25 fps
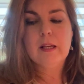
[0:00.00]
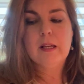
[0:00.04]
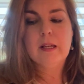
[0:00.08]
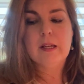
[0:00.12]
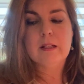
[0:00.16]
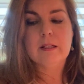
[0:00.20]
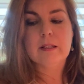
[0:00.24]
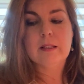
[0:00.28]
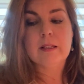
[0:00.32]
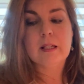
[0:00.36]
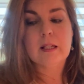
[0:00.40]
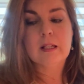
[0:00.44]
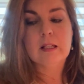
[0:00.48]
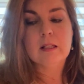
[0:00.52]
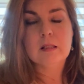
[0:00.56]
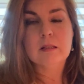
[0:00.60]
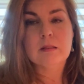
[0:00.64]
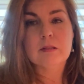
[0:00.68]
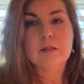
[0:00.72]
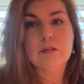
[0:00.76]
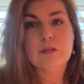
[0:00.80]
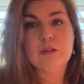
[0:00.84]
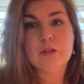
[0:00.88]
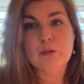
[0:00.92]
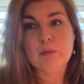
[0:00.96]
And again,
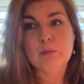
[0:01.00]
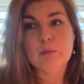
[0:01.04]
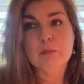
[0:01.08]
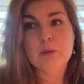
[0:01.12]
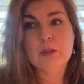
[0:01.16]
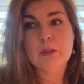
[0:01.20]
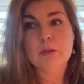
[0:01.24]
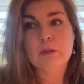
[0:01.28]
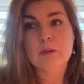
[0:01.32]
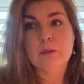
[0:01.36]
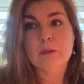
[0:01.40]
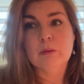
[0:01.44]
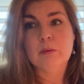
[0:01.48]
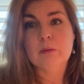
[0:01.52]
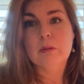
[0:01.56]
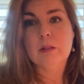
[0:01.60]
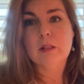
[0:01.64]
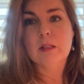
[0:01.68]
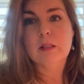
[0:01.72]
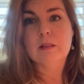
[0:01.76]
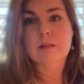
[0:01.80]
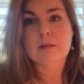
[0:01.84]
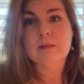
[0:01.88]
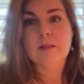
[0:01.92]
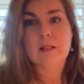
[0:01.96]
this new moon
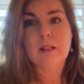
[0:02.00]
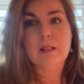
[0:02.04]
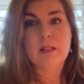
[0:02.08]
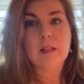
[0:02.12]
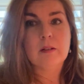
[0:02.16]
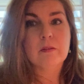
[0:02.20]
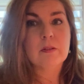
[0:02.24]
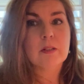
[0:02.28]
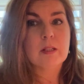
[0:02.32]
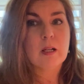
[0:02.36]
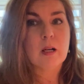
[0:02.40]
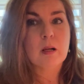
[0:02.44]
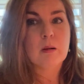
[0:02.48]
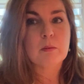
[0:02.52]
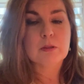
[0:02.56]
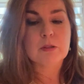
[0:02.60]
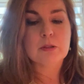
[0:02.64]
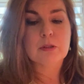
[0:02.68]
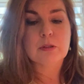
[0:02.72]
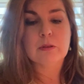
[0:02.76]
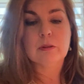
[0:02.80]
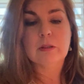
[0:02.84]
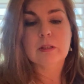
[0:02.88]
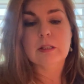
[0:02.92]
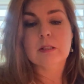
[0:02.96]
is going to give the
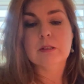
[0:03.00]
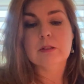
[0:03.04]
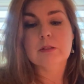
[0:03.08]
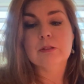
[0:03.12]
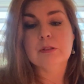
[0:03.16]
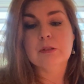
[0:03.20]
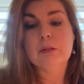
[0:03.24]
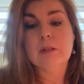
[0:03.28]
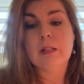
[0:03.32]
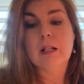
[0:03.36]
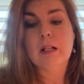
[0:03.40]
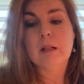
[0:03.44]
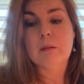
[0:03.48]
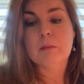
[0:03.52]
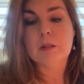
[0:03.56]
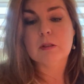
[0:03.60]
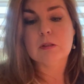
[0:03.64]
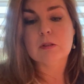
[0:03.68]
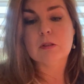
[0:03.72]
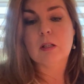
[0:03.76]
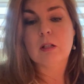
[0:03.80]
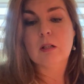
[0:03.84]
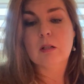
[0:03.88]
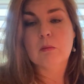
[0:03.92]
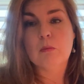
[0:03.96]
opportunity to do that. I'm going
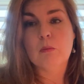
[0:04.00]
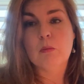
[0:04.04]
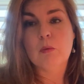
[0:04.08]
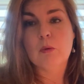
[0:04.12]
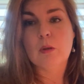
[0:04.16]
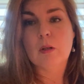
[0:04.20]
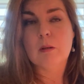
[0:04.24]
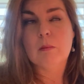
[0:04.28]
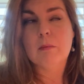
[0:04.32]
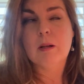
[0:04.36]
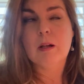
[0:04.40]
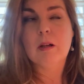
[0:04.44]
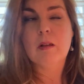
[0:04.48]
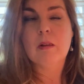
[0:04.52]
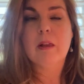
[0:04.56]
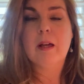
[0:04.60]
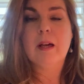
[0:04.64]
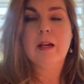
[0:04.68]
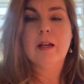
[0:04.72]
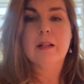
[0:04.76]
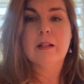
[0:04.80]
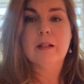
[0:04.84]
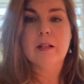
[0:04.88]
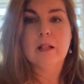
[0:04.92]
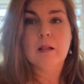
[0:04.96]
to talk more about
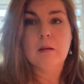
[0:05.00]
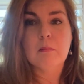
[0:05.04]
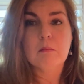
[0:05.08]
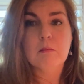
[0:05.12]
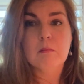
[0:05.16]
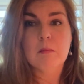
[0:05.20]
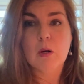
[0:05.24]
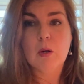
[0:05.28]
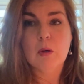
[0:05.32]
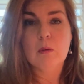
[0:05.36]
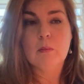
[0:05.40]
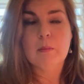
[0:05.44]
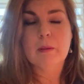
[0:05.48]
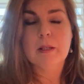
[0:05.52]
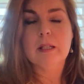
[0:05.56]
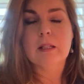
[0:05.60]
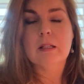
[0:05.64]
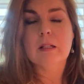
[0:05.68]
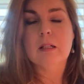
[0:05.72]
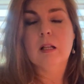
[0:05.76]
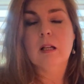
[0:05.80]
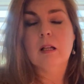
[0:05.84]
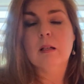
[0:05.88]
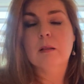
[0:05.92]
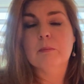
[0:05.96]
that in a
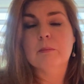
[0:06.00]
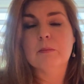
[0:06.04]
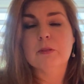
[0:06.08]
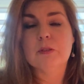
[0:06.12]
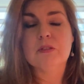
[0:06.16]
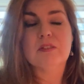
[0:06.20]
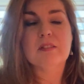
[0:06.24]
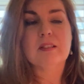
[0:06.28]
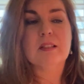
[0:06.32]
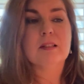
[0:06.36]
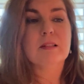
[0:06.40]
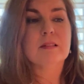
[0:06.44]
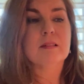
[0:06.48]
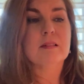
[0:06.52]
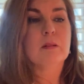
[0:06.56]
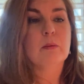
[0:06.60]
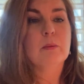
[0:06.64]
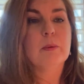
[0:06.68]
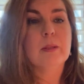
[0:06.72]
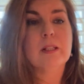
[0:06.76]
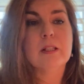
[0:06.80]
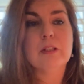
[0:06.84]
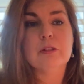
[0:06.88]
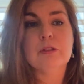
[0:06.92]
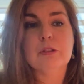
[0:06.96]
moment. Um, just things that
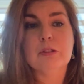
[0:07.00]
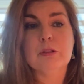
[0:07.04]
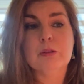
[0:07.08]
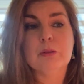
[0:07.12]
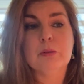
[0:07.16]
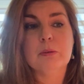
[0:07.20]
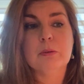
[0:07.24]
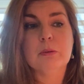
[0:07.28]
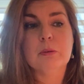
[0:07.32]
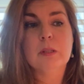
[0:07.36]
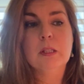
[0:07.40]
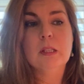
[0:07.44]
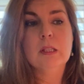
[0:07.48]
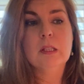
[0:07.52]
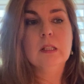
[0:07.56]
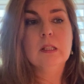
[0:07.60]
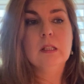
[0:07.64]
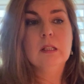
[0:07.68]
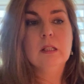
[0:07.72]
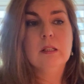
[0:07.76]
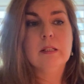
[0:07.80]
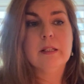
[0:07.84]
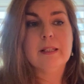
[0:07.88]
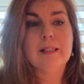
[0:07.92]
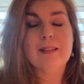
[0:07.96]
we can do
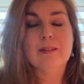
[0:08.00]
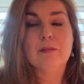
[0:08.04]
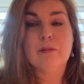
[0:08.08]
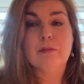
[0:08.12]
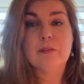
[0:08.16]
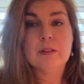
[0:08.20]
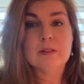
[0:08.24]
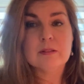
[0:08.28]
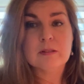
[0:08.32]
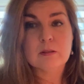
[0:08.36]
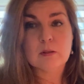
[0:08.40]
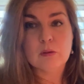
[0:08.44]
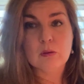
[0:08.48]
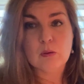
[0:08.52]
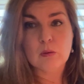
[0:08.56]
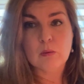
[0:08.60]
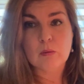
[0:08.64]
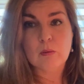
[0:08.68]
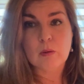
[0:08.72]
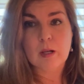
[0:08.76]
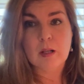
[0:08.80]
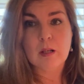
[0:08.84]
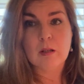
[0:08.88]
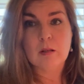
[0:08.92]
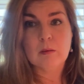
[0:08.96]
in the physical
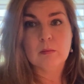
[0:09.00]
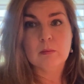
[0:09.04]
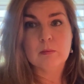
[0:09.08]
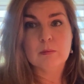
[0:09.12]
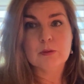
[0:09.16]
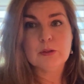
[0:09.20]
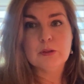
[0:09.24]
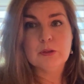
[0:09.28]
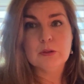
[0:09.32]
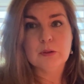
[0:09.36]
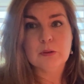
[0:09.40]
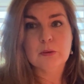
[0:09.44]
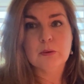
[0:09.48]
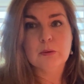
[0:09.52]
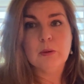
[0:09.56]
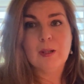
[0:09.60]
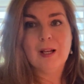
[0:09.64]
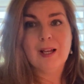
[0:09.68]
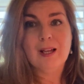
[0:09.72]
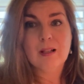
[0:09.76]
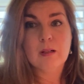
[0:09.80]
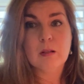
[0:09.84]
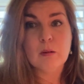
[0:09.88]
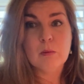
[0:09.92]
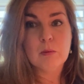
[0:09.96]
realm to
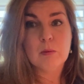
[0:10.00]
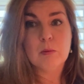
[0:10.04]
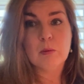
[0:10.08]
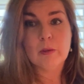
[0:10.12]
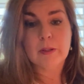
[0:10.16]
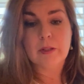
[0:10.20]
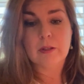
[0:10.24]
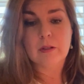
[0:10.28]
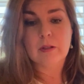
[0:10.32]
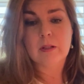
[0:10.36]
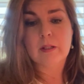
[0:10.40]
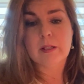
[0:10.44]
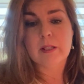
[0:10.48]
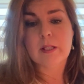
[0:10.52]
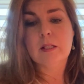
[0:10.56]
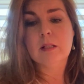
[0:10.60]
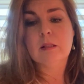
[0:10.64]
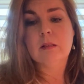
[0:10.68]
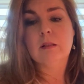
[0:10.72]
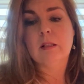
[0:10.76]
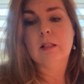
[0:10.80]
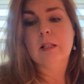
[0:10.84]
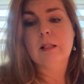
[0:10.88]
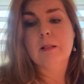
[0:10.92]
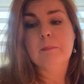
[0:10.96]
help with our
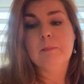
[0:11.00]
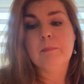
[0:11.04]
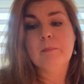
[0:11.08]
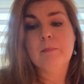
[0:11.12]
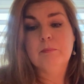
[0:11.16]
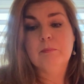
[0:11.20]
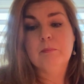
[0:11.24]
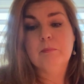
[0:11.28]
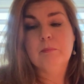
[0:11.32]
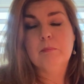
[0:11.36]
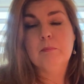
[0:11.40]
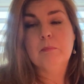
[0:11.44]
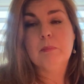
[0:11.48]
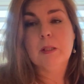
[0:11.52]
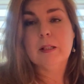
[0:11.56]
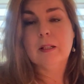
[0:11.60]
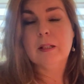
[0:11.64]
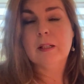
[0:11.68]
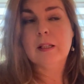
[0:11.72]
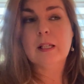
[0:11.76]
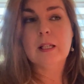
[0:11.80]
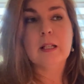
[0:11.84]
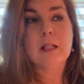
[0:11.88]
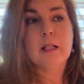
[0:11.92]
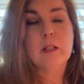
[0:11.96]
healing. But
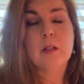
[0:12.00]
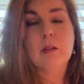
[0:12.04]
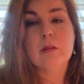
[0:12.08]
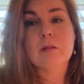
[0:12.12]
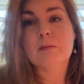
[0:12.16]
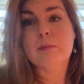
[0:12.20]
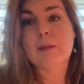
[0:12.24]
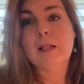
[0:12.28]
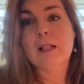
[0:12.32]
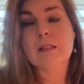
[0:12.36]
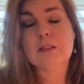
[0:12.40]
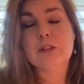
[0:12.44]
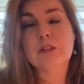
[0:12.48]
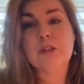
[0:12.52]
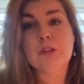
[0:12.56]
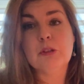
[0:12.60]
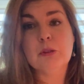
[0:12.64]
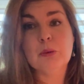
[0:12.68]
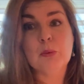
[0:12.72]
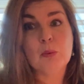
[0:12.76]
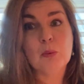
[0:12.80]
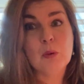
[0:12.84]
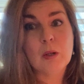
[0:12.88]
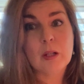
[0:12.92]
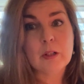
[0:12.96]
again, it goes back to
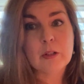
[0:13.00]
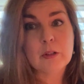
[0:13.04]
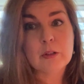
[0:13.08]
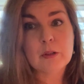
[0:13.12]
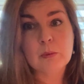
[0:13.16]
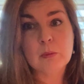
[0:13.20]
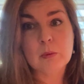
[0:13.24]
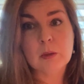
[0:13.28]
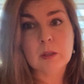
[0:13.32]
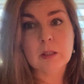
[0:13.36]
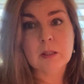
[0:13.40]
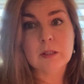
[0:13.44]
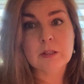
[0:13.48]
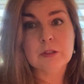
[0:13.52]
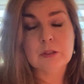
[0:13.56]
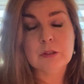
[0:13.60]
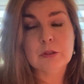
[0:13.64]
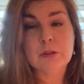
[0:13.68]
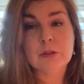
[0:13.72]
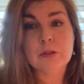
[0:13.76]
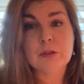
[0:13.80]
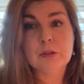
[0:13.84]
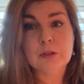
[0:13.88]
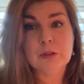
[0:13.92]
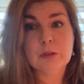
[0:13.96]
you. What are you willing
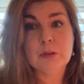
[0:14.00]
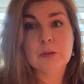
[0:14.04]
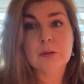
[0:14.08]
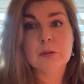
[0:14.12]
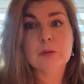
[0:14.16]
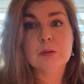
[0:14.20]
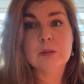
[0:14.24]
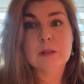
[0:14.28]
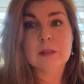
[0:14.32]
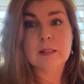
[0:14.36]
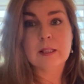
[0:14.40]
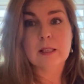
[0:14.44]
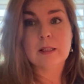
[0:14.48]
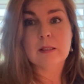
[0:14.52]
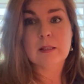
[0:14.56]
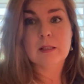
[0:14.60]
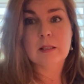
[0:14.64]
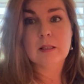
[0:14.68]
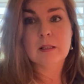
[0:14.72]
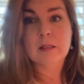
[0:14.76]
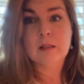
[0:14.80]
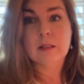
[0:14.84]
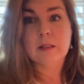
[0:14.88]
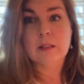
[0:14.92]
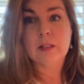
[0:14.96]
to do to get the
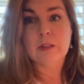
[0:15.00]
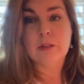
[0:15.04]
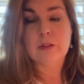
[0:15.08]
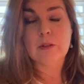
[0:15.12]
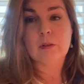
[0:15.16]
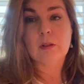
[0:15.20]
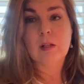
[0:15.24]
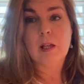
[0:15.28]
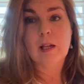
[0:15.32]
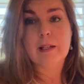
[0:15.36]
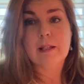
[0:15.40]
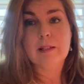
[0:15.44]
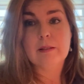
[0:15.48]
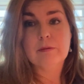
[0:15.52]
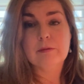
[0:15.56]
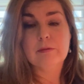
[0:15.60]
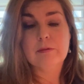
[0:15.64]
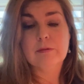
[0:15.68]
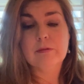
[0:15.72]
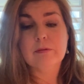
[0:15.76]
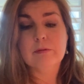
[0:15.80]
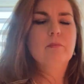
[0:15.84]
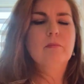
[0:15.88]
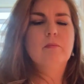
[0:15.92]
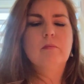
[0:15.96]
healing in your
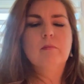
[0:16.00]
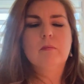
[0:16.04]
life?